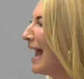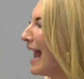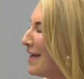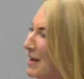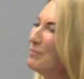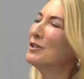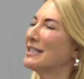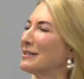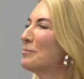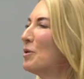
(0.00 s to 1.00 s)
and then we're
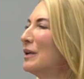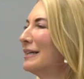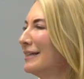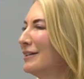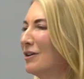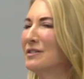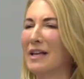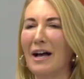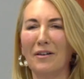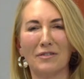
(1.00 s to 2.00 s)
disappointed in
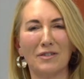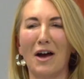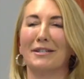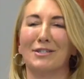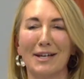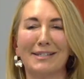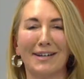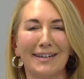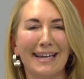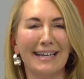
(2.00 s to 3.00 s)
ourselves, not just
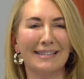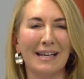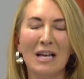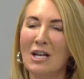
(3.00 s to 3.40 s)
our kids.